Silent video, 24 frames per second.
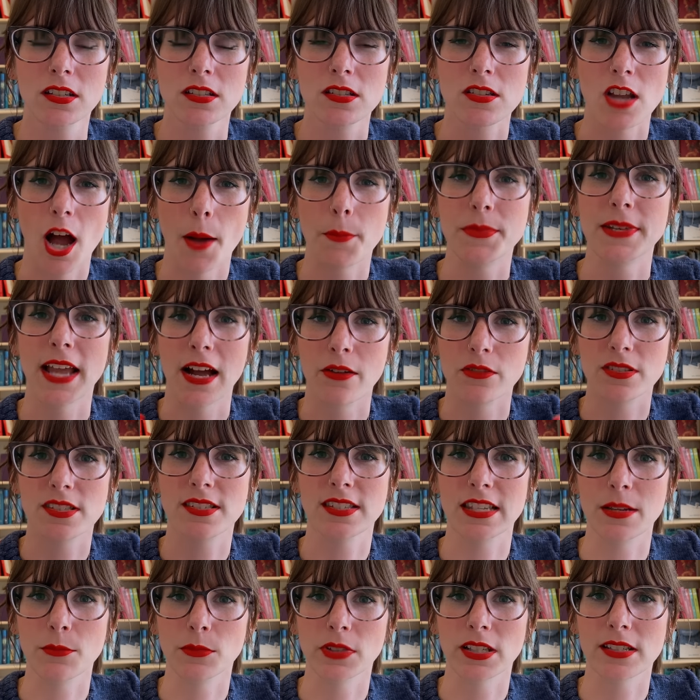top-down
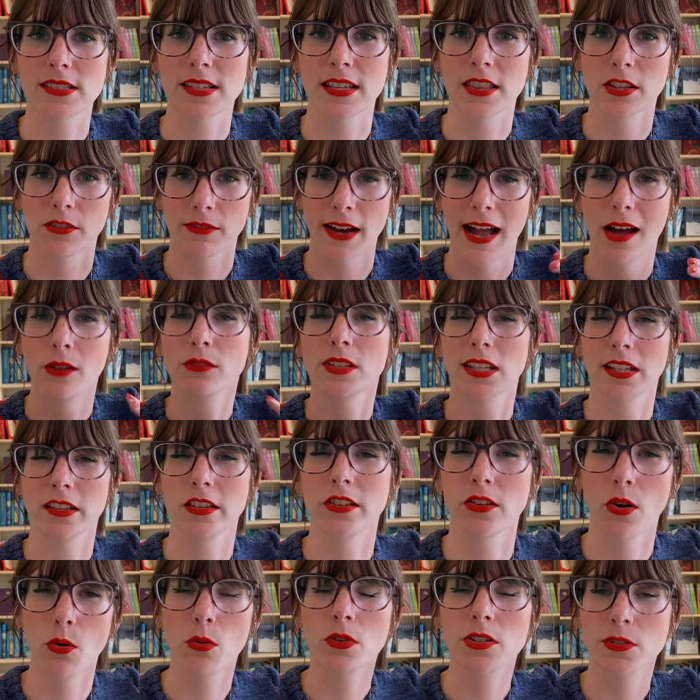seamless in the round like
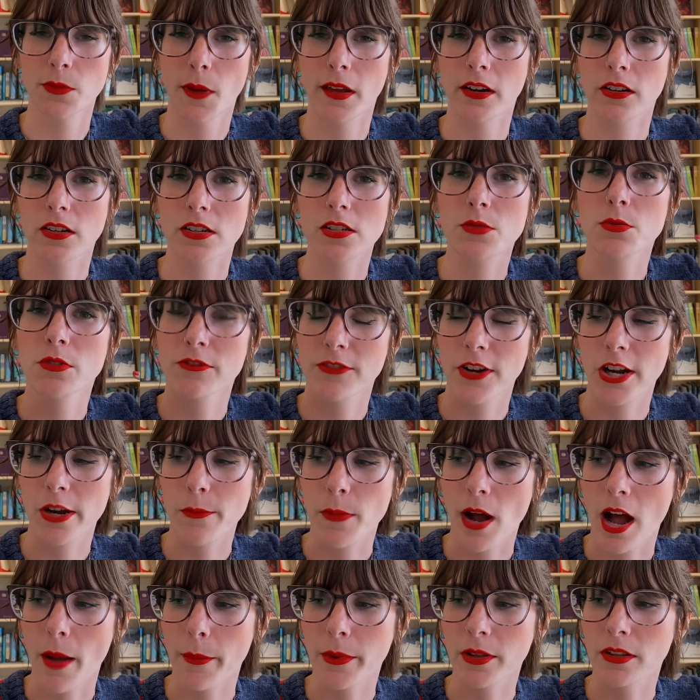yoke sweaters were very
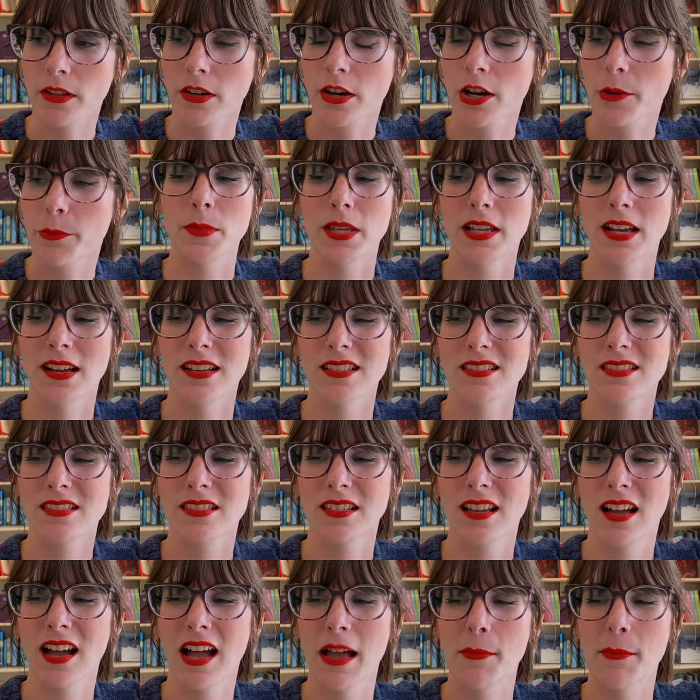popular because